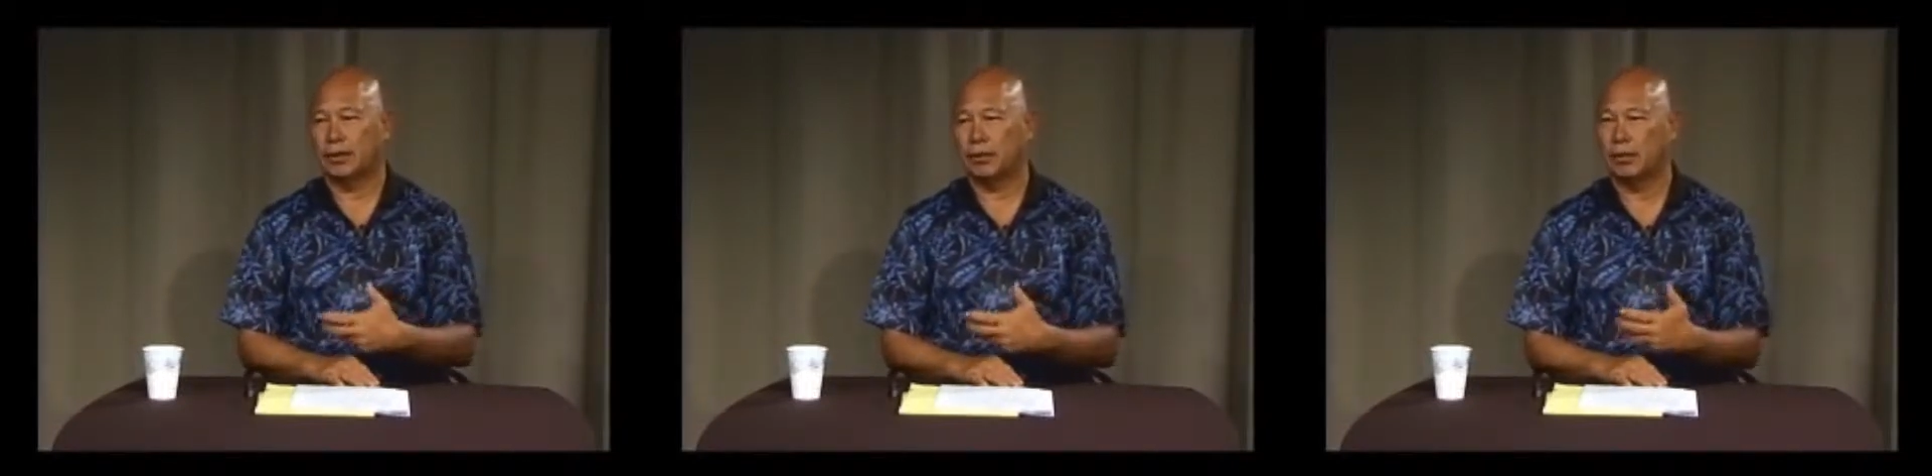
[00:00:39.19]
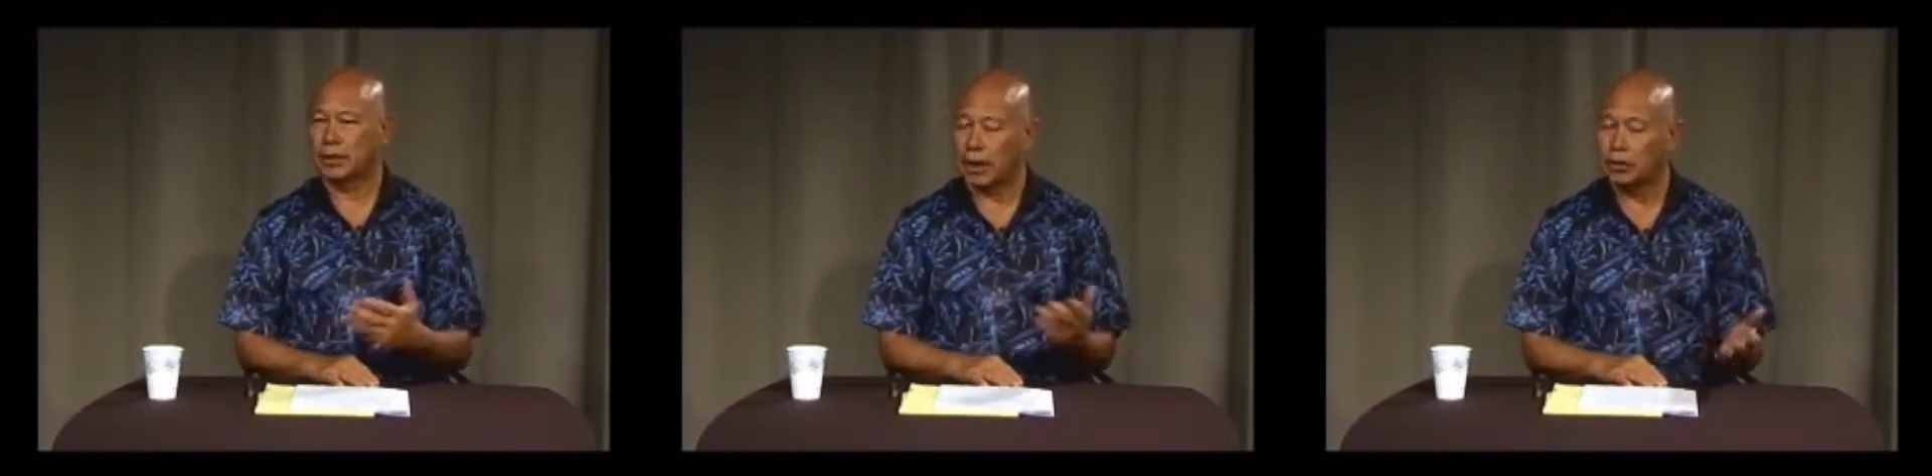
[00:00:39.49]

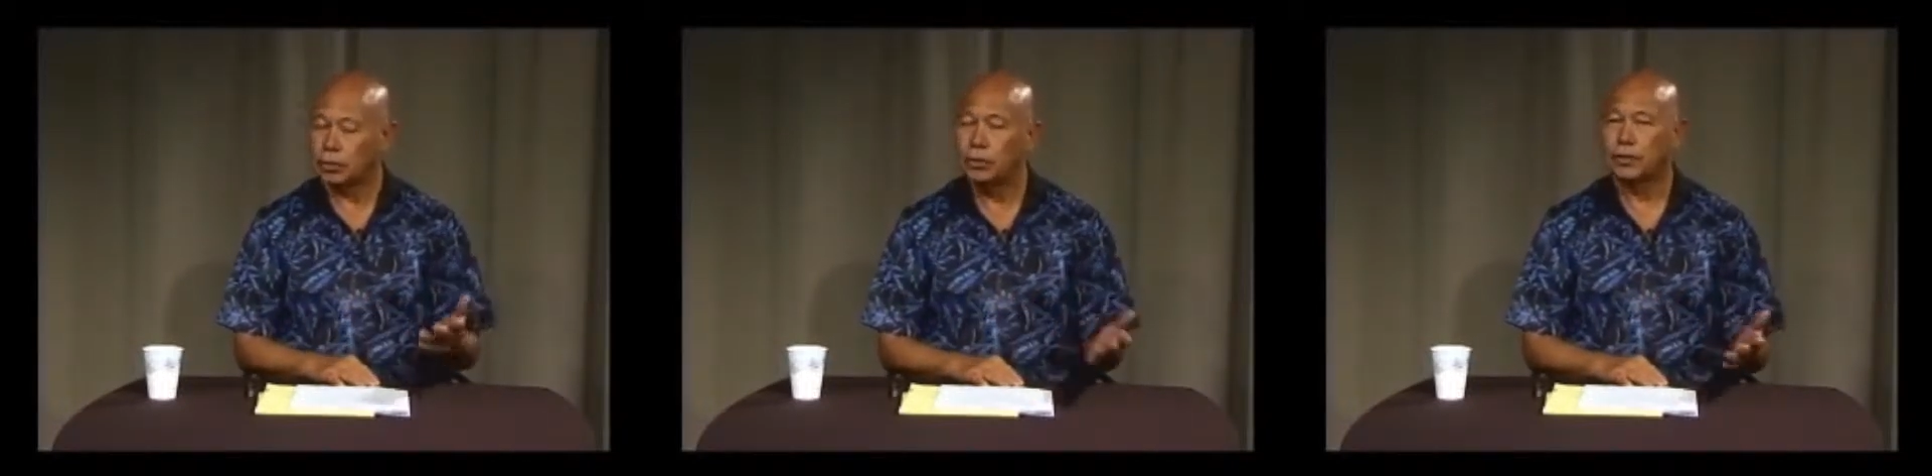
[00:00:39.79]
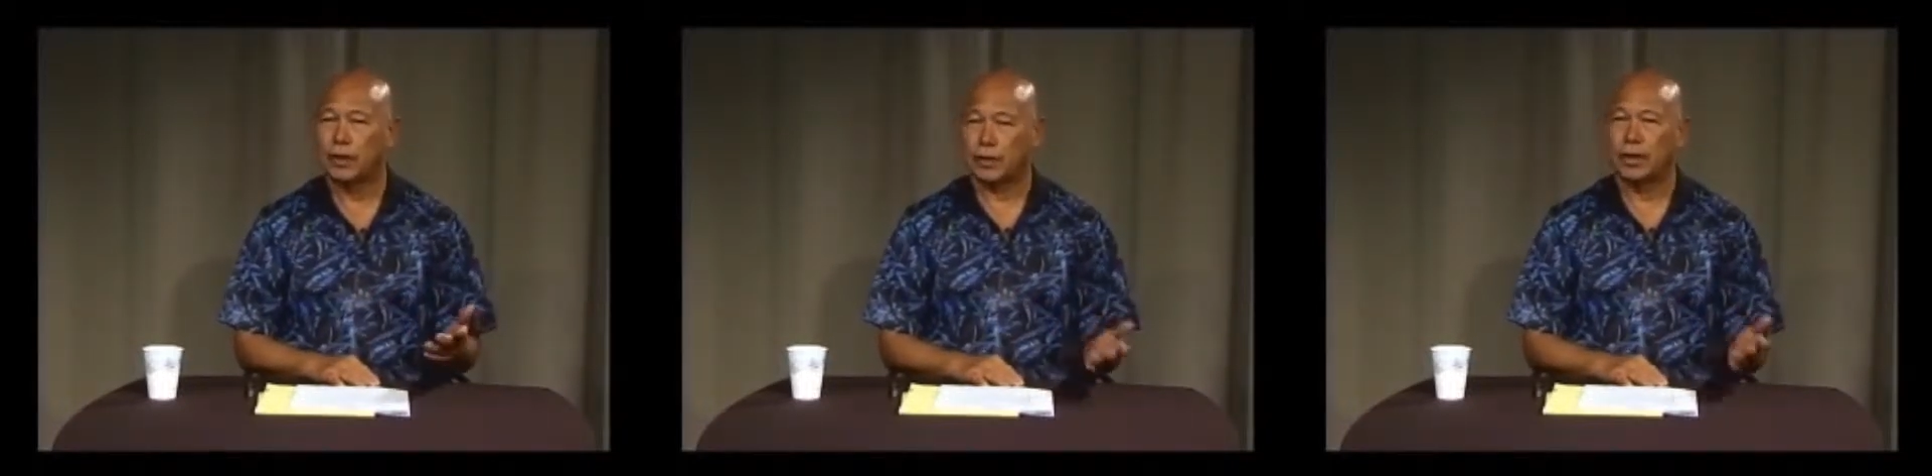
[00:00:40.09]
well, not too
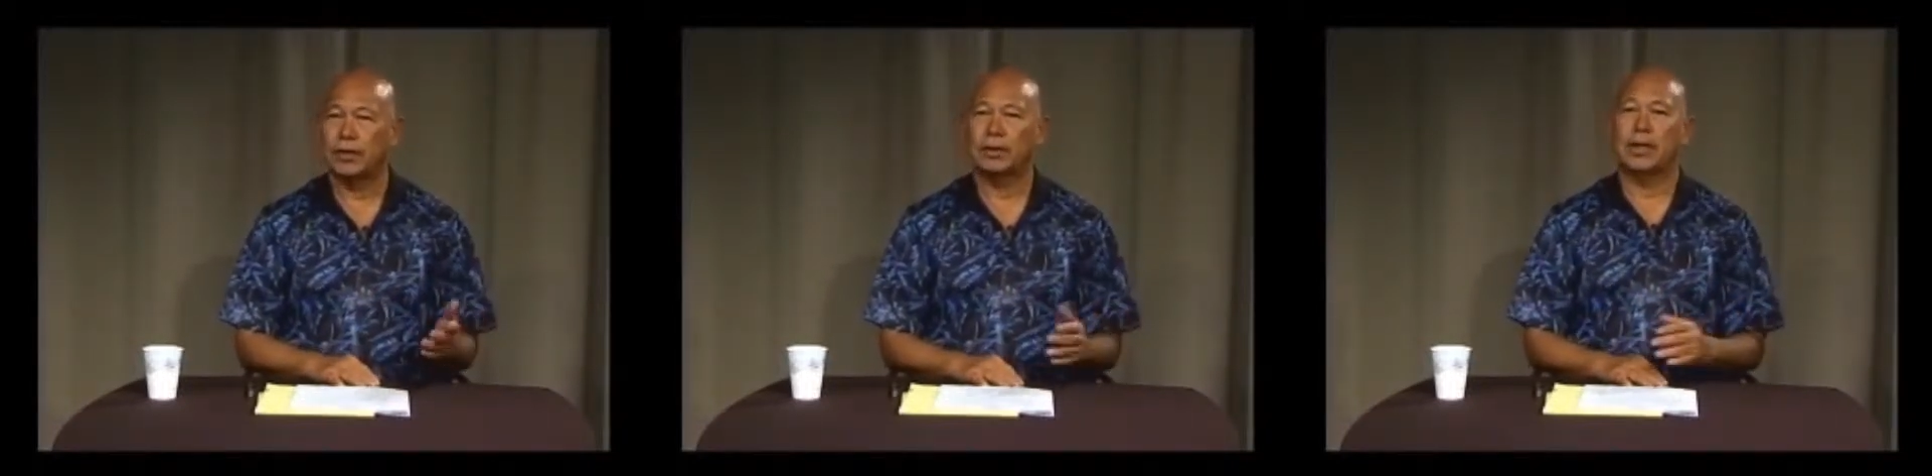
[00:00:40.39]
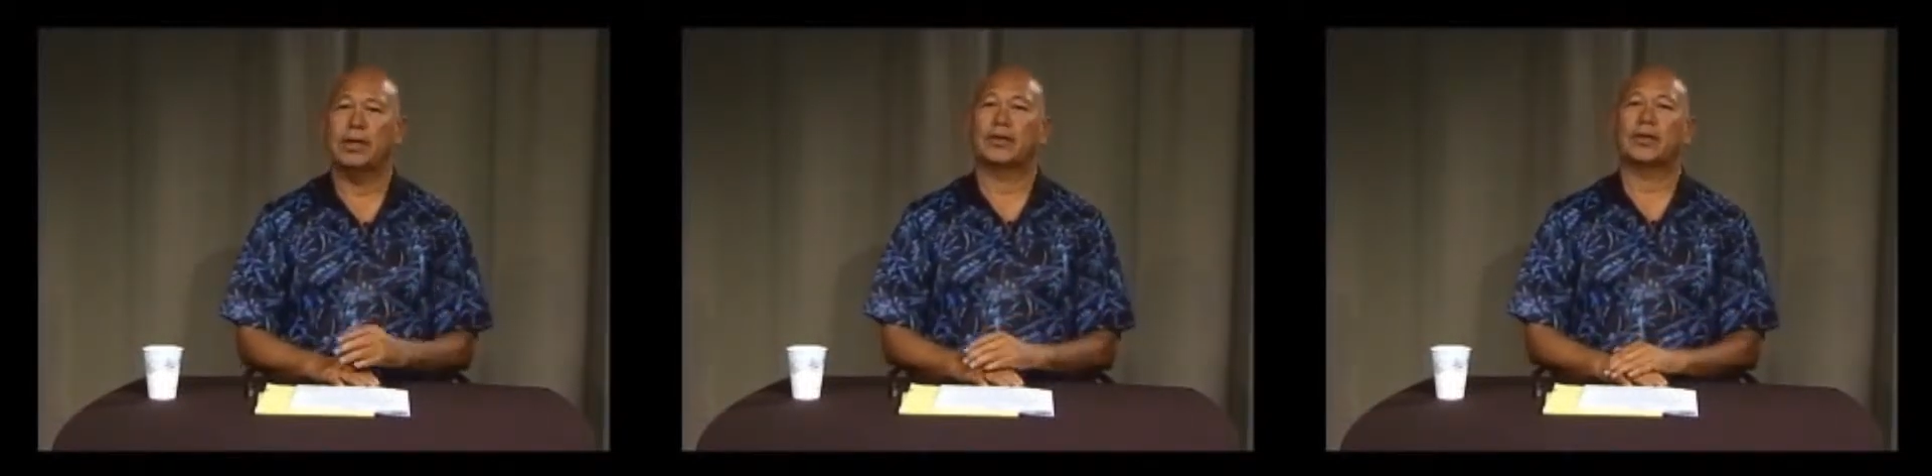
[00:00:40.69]
far into the
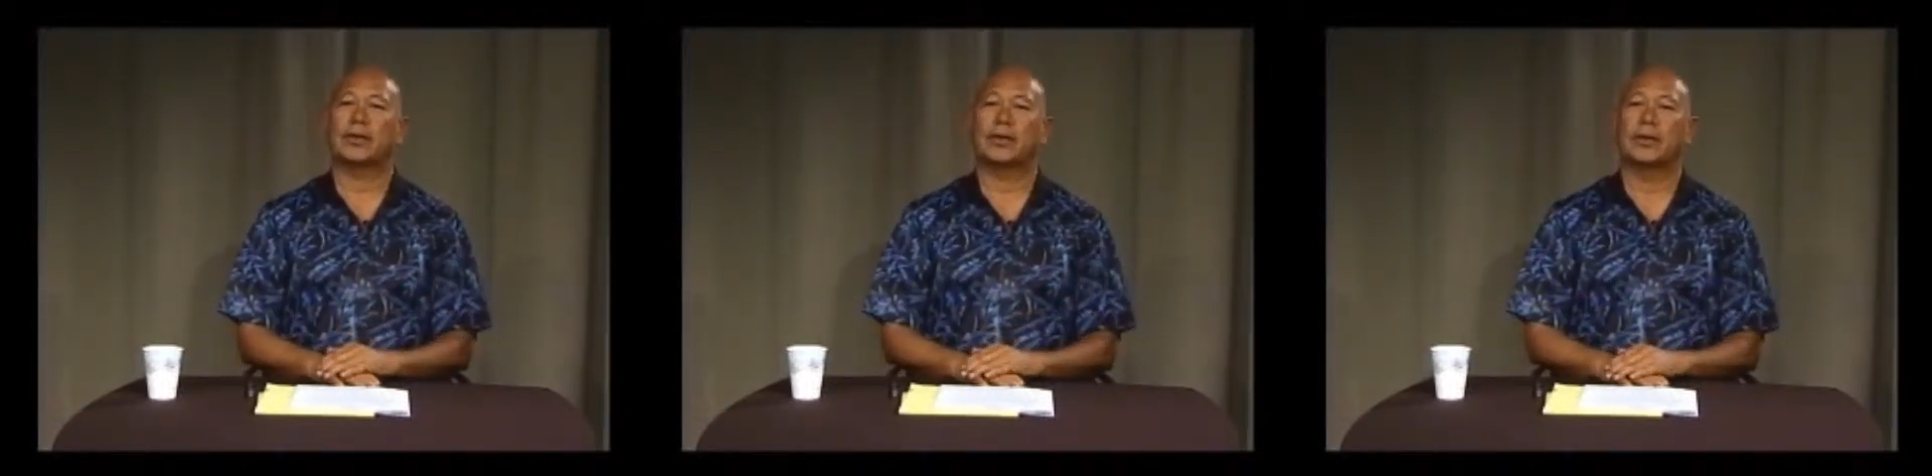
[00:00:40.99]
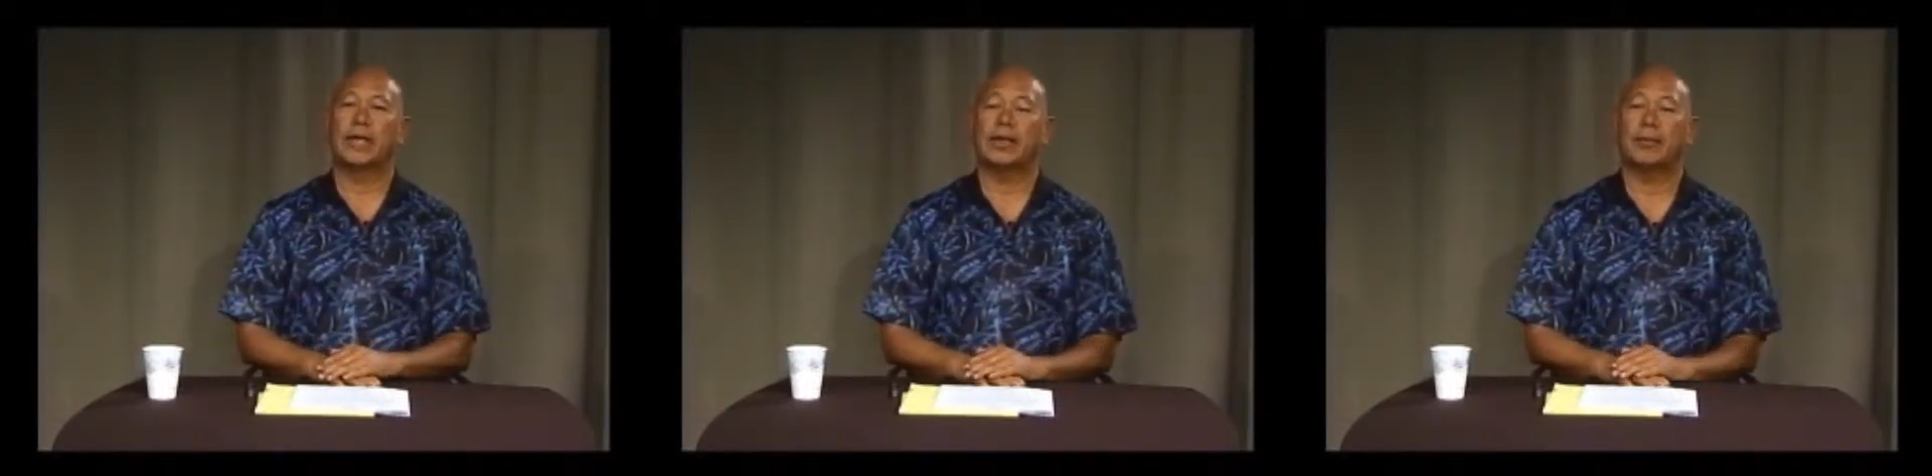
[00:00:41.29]

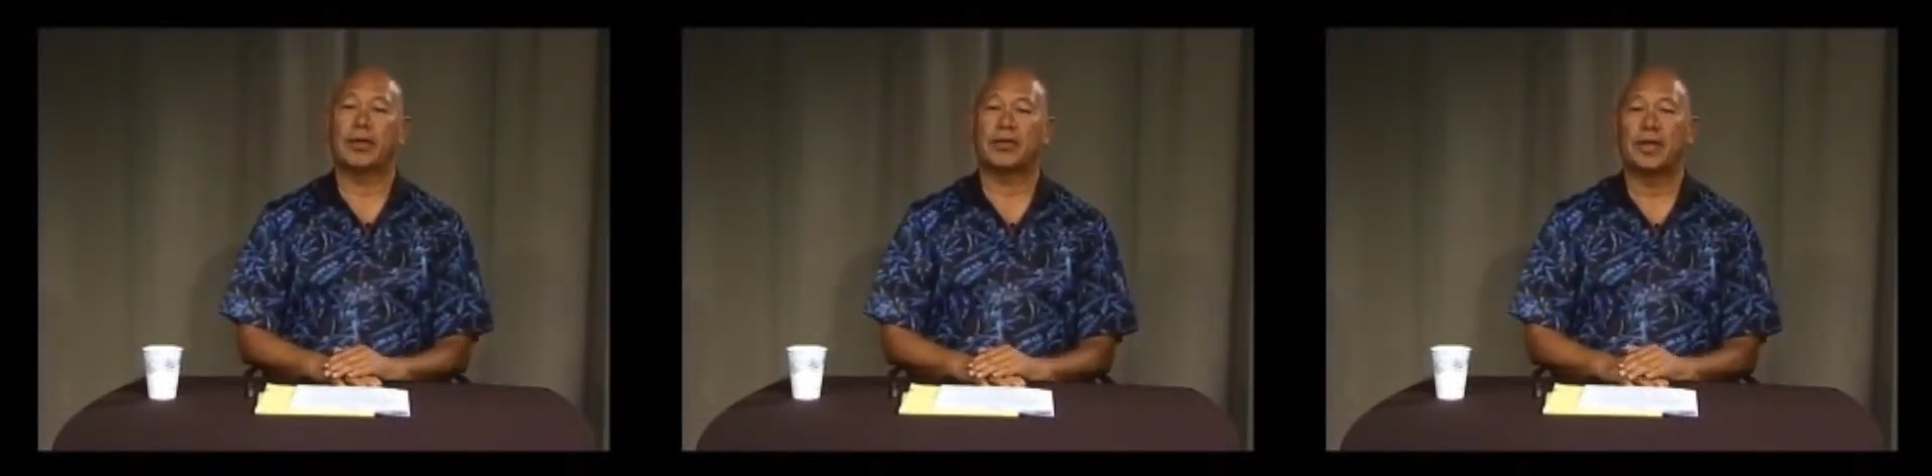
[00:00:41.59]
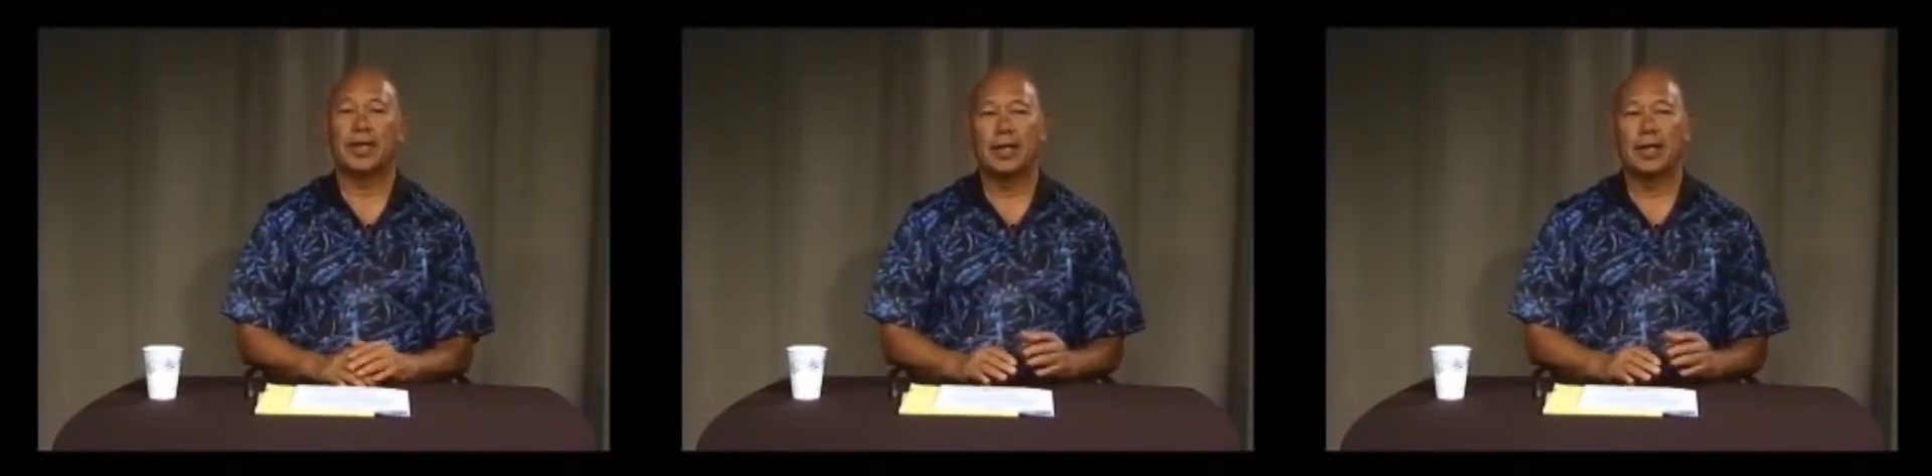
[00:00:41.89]
historical elements,